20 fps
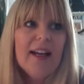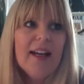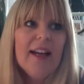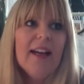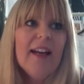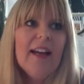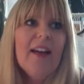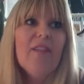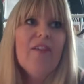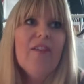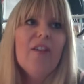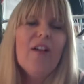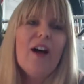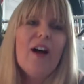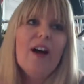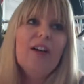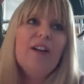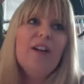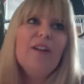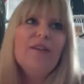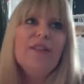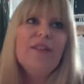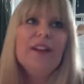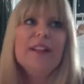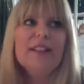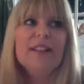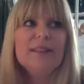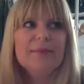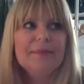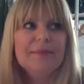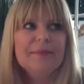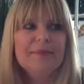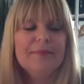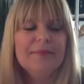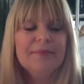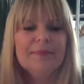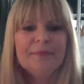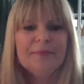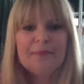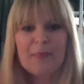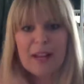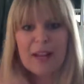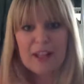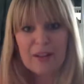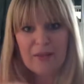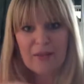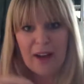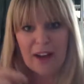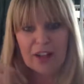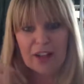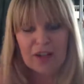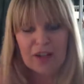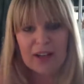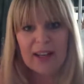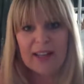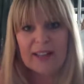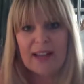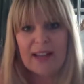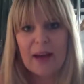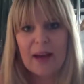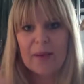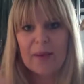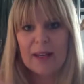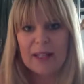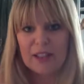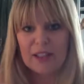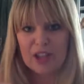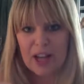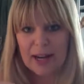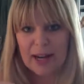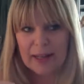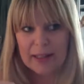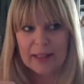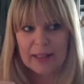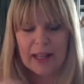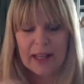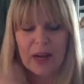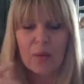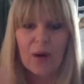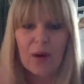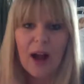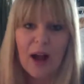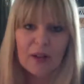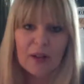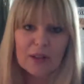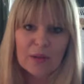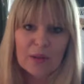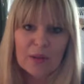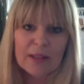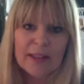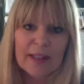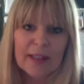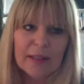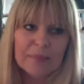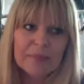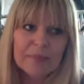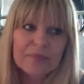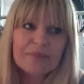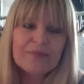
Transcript: a lot of manufacturing is happening in China and we're outsourcing